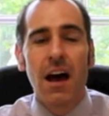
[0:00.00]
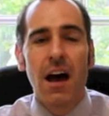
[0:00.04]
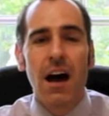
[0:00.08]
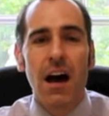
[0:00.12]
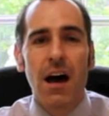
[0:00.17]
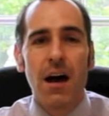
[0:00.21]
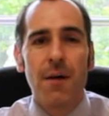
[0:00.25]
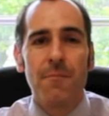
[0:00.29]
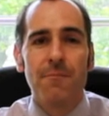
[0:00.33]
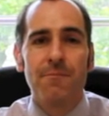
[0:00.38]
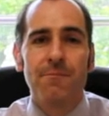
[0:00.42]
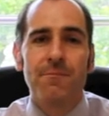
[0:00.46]

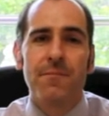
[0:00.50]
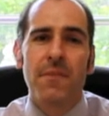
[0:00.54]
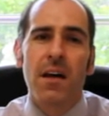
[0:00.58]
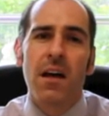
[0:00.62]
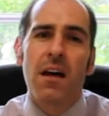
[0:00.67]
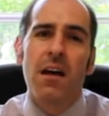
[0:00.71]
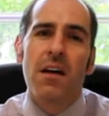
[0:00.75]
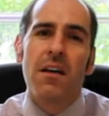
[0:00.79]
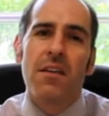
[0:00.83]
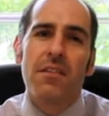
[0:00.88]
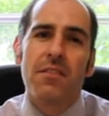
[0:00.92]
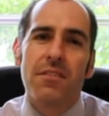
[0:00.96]

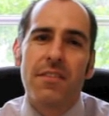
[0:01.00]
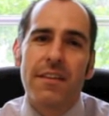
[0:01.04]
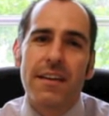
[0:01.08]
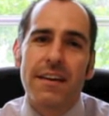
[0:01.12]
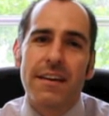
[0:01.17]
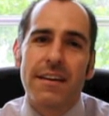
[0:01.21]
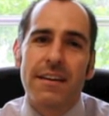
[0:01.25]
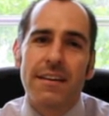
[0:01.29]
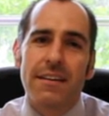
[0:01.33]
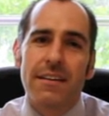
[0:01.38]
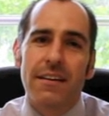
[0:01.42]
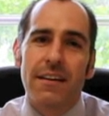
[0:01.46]

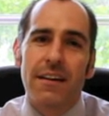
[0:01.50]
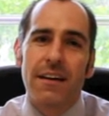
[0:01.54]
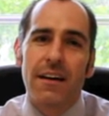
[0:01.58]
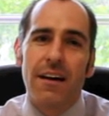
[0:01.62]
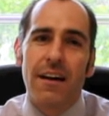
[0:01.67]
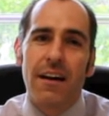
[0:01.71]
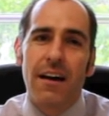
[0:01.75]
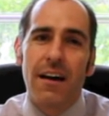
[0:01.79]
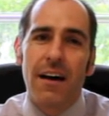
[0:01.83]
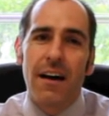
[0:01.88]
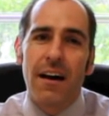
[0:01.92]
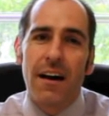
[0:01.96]
The
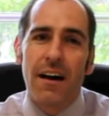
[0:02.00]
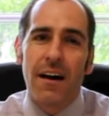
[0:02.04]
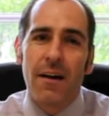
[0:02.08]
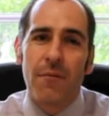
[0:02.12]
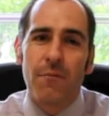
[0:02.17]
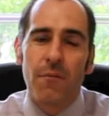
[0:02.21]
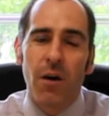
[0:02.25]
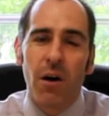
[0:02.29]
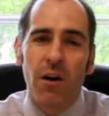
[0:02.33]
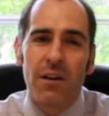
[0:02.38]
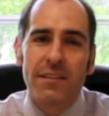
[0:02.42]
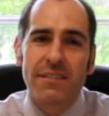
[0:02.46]

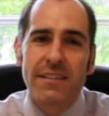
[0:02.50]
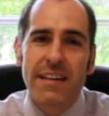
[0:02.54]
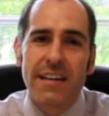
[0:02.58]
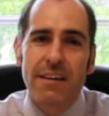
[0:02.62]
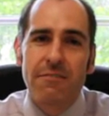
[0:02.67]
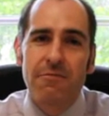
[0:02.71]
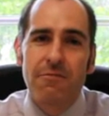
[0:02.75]
idea